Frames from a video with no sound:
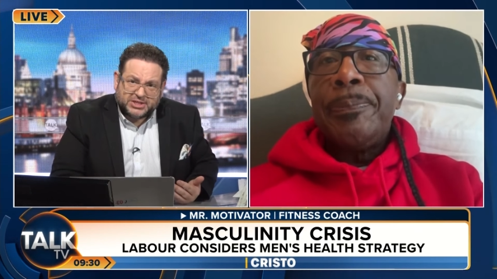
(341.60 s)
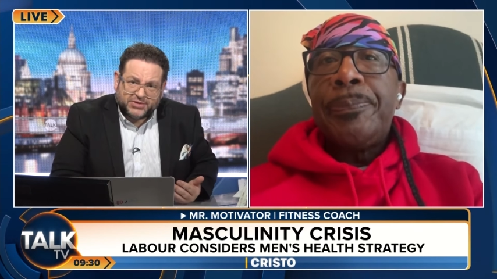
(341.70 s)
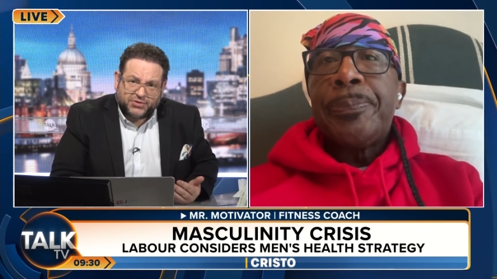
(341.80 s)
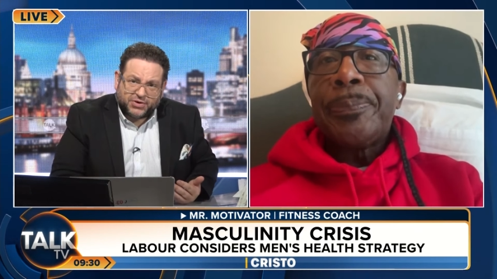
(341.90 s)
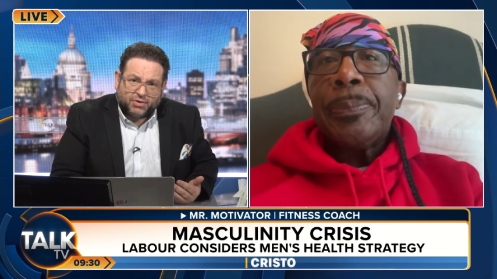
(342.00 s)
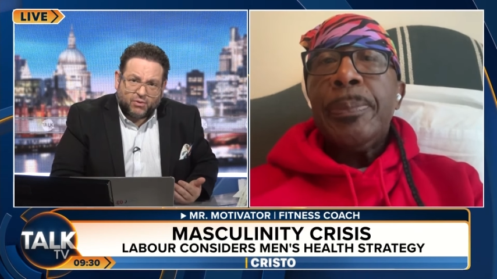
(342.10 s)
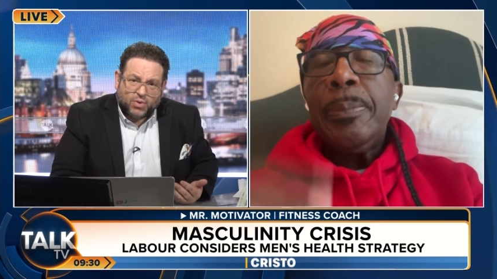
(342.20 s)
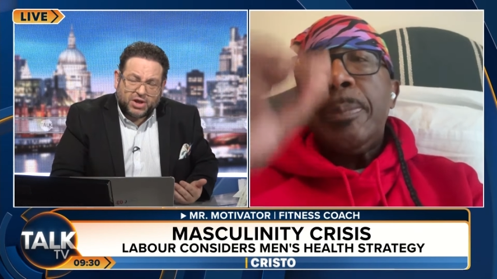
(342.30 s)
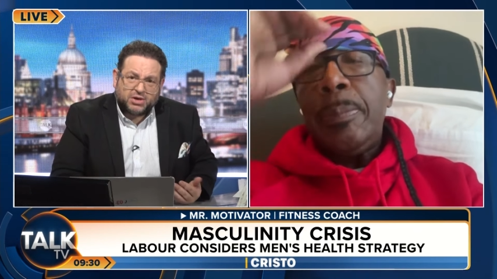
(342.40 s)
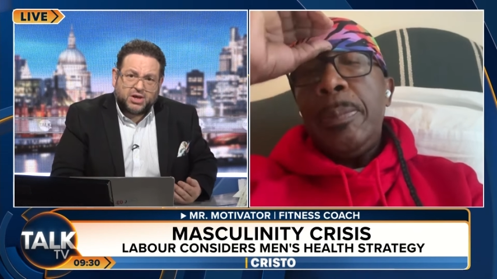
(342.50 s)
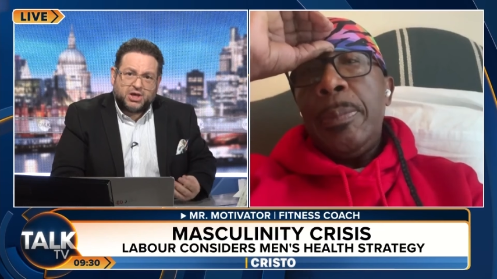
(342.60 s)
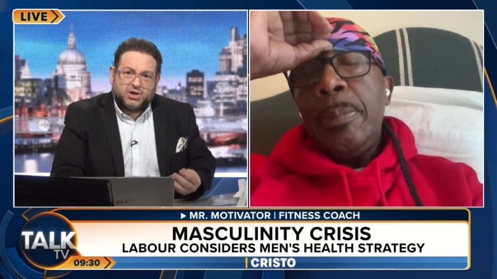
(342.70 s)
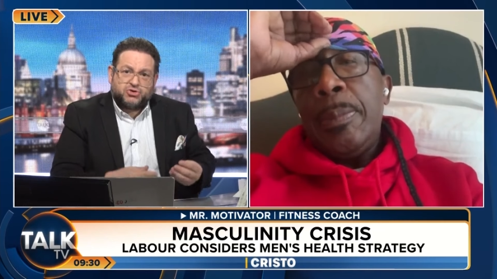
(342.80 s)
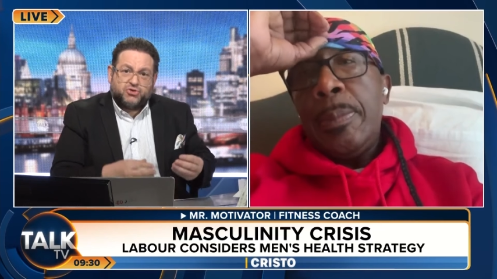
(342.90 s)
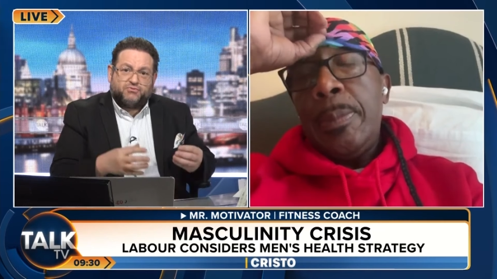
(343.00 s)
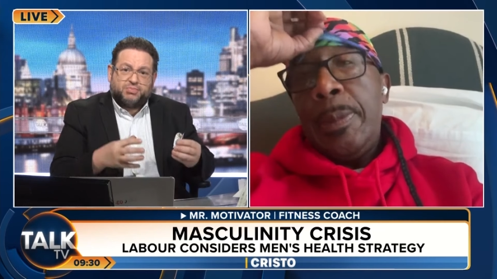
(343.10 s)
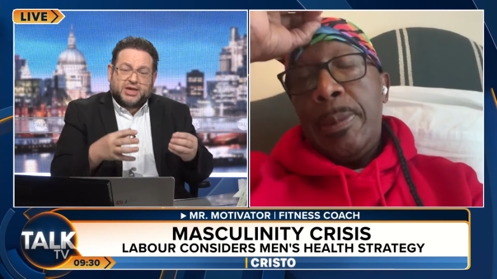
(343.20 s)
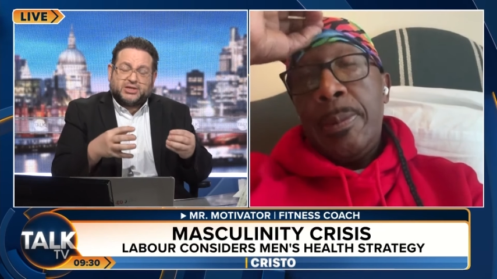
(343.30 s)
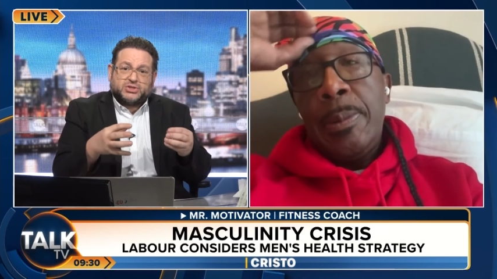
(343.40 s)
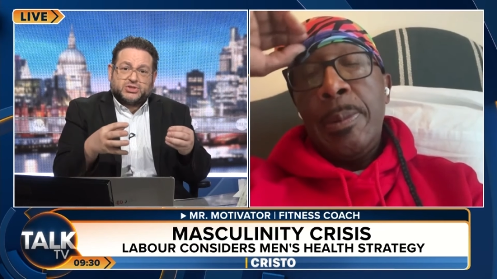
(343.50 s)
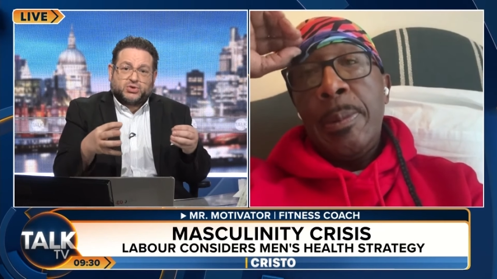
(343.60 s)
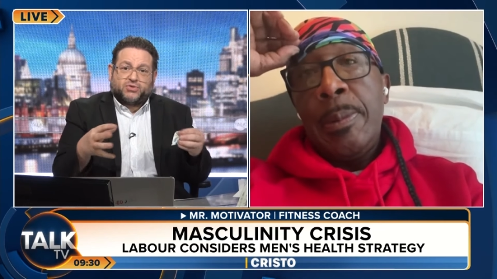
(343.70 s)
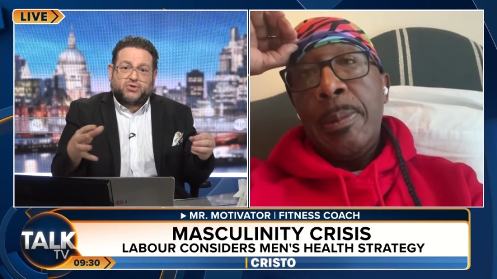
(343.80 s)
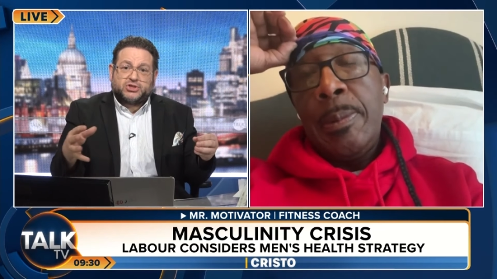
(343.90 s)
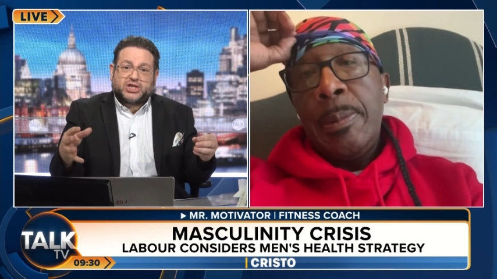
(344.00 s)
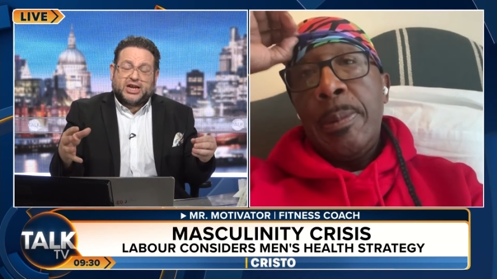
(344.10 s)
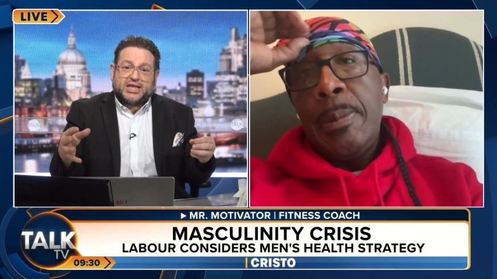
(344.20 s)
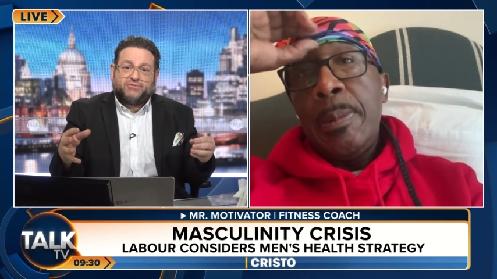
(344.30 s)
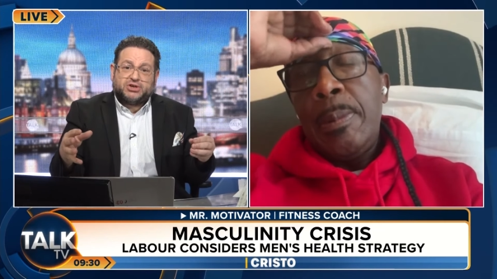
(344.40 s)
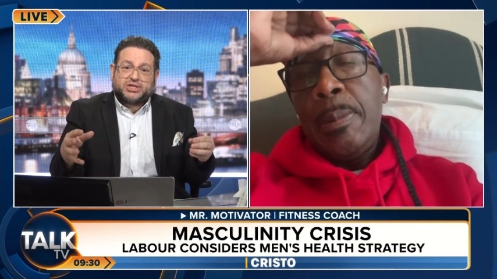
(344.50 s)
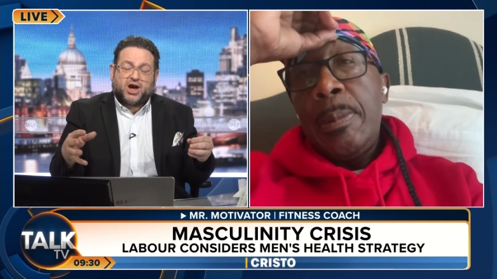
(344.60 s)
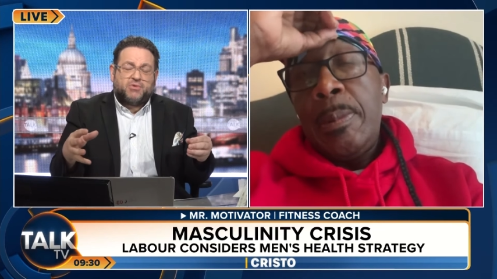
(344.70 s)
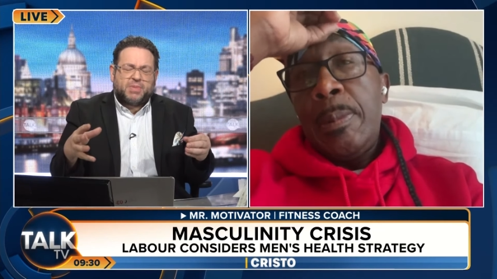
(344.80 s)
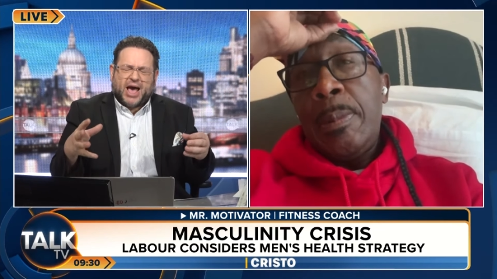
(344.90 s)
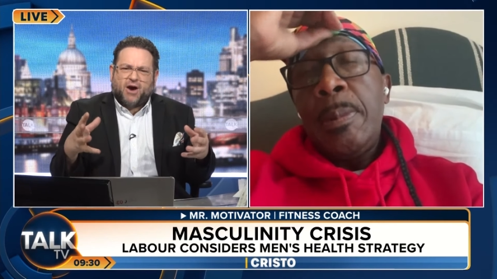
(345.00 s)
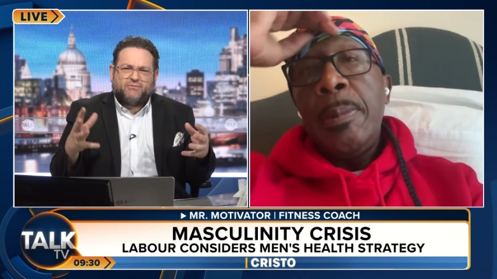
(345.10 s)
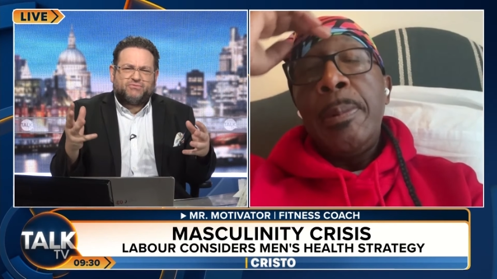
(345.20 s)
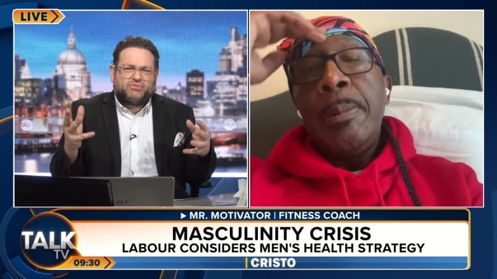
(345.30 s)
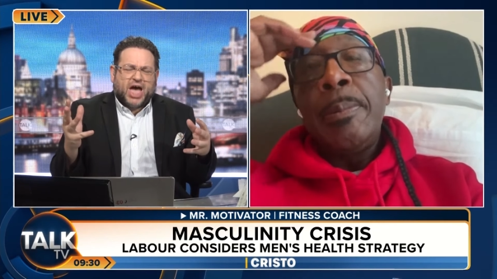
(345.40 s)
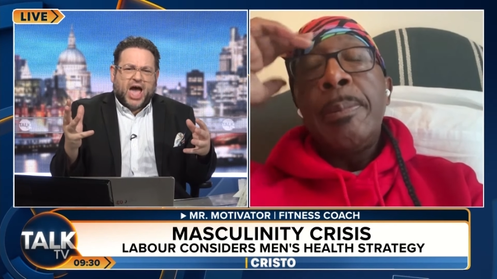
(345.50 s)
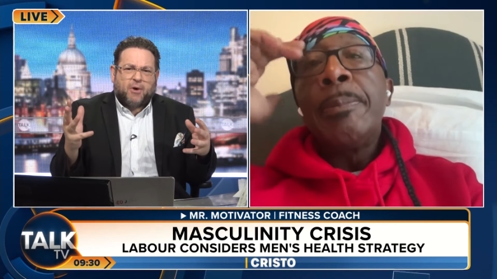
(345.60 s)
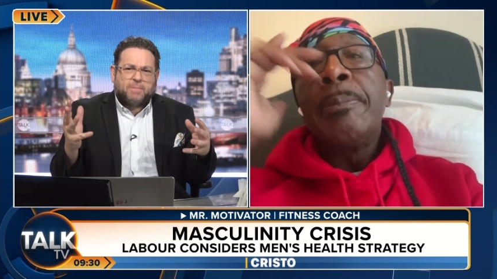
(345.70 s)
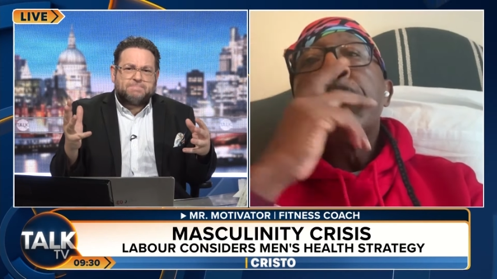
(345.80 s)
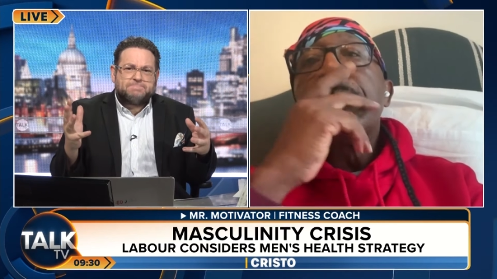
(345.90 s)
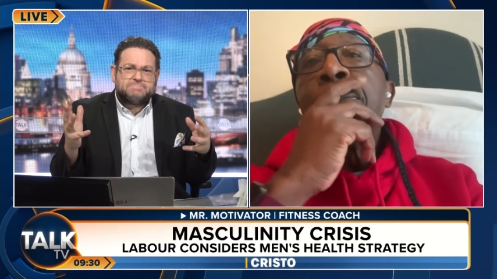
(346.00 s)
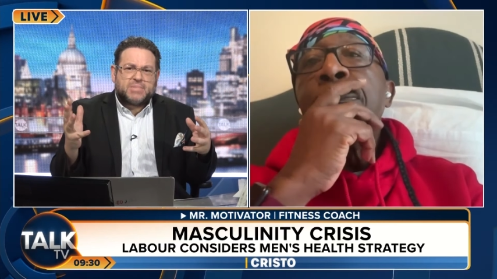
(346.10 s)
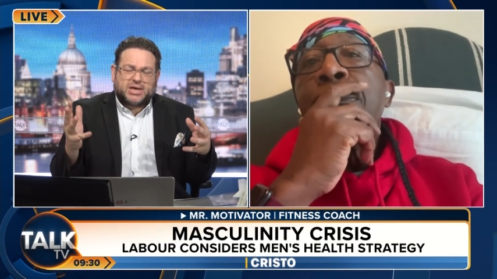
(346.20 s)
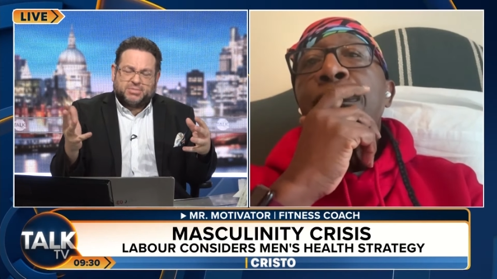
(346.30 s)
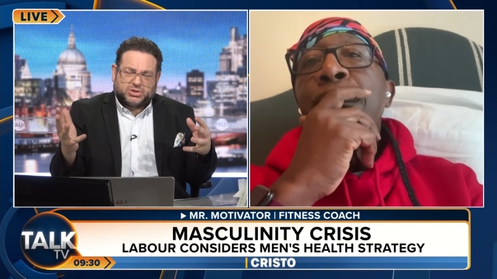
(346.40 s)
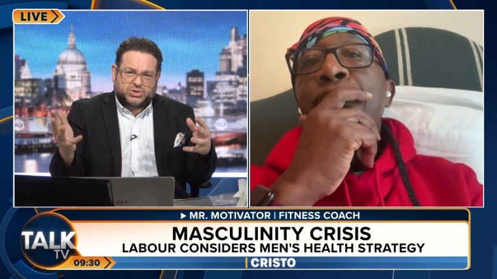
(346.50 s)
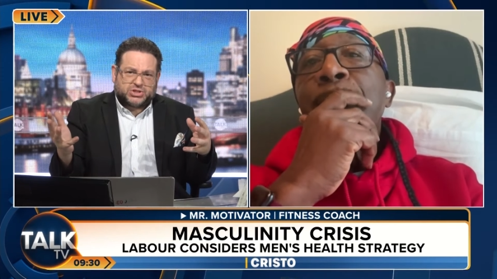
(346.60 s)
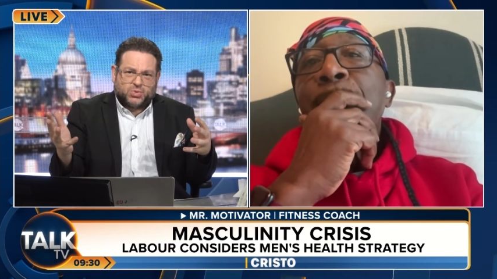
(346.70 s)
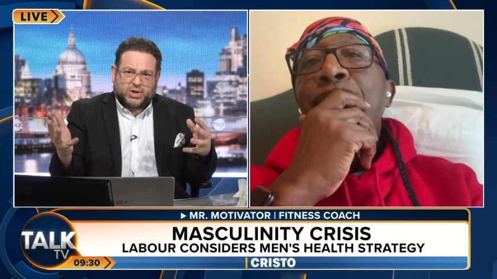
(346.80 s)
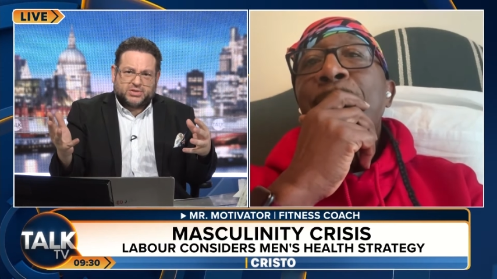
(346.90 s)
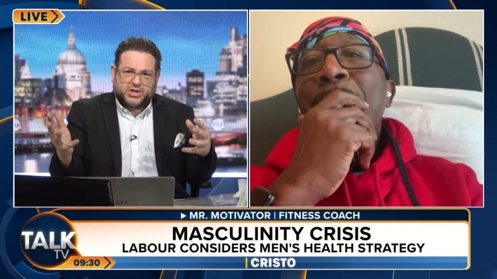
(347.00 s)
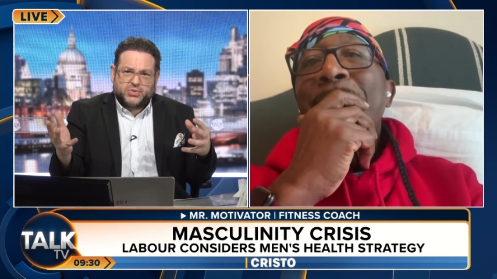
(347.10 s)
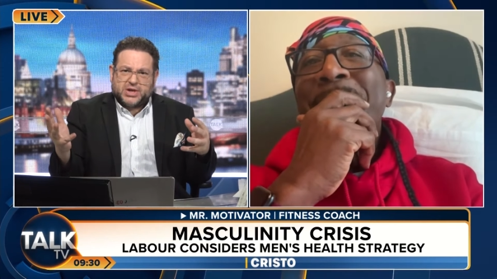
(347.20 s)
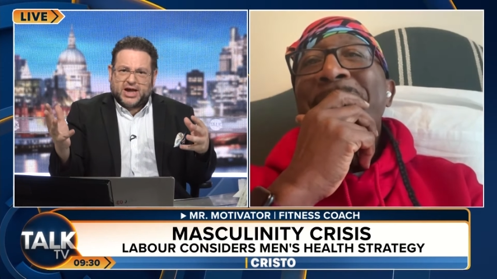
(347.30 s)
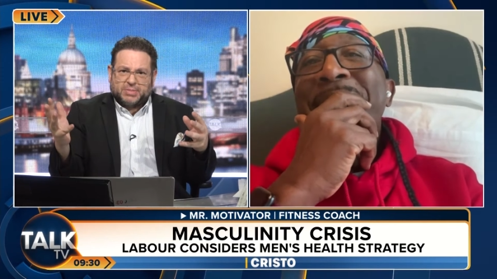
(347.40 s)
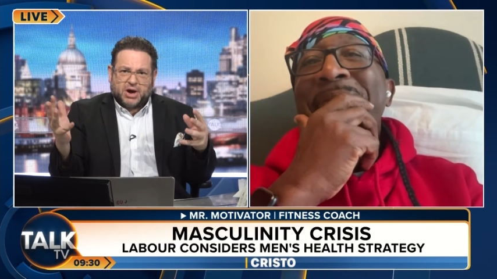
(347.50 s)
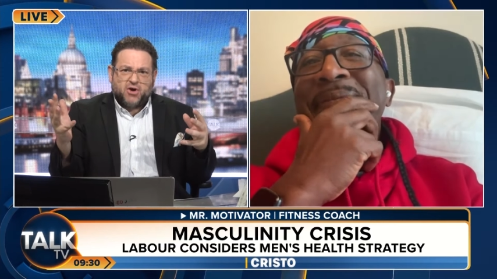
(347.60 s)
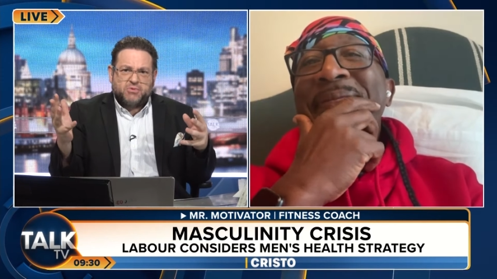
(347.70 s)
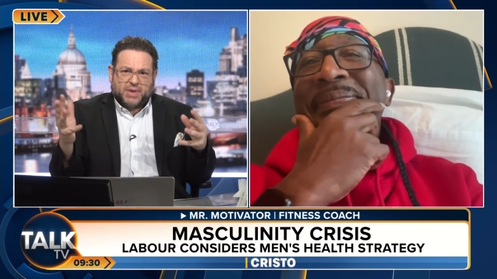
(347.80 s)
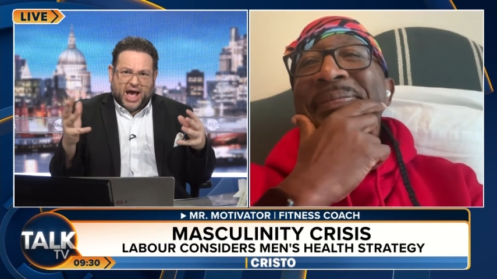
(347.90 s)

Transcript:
Speaker 1: difficult when you've been sort of on telly every day. I remember how, how, I mean, you're still well known now, but I remember